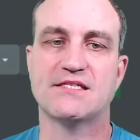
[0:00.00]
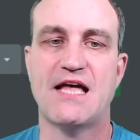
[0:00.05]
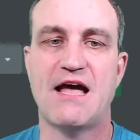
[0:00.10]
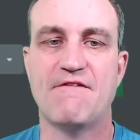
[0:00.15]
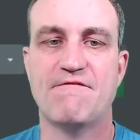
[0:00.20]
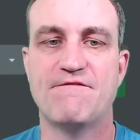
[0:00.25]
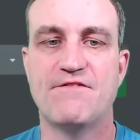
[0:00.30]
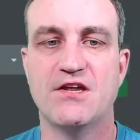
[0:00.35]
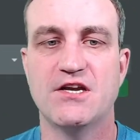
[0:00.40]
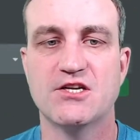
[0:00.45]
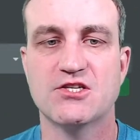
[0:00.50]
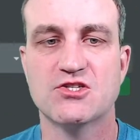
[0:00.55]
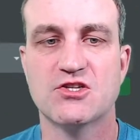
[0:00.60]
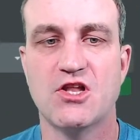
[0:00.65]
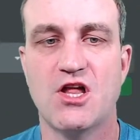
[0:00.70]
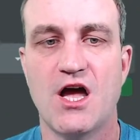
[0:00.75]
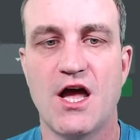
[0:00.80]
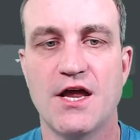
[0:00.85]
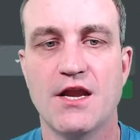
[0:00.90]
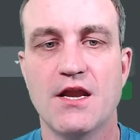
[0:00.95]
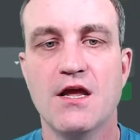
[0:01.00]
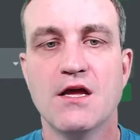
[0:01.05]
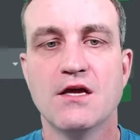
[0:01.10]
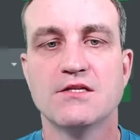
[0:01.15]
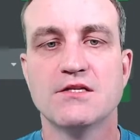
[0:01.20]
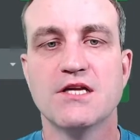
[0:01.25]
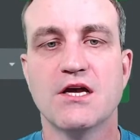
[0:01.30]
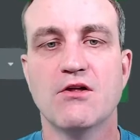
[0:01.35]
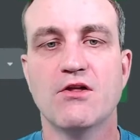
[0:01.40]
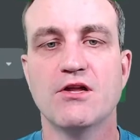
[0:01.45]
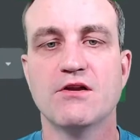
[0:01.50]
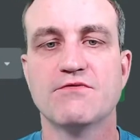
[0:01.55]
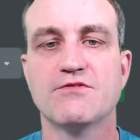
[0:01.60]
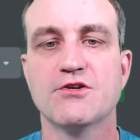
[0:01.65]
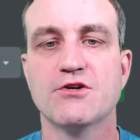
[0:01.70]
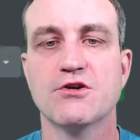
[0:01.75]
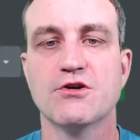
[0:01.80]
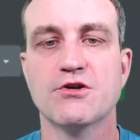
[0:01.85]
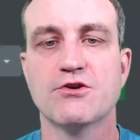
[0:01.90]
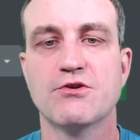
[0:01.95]
that finish line. Till end of
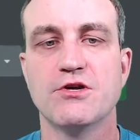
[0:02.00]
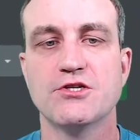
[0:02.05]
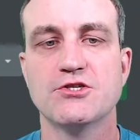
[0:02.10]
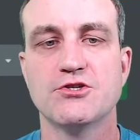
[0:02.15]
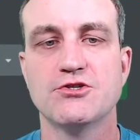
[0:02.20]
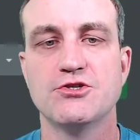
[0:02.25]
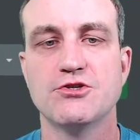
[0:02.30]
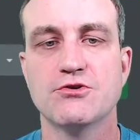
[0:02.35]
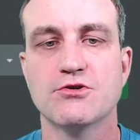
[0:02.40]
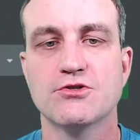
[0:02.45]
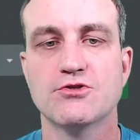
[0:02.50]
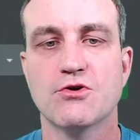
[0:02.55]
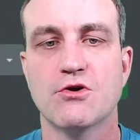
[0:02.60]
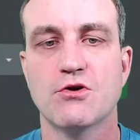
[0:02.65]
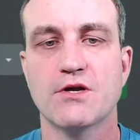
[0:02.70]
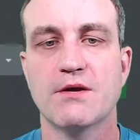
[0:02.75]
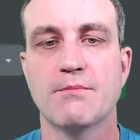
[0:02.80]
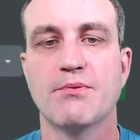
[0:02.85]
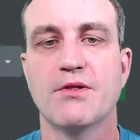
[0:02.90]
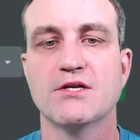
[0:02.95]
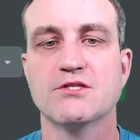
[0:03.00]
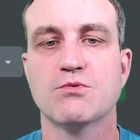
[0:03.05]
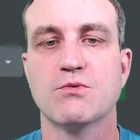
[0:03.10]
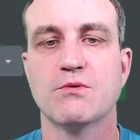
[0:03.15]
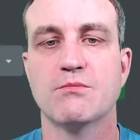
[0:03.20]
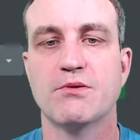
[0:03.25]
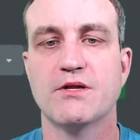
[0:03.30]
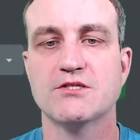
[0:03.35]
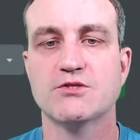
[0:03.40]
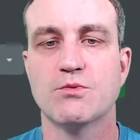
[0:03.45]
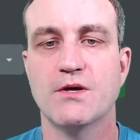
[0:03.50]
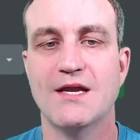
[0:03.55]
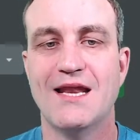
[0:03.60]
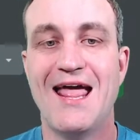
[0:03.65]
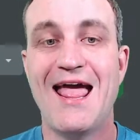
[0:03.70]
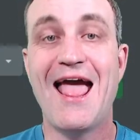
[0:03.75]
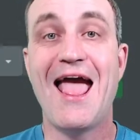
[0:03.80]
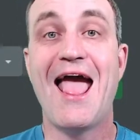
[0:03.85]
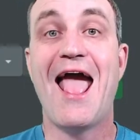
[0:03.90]
turn, creatures you control get +1/+1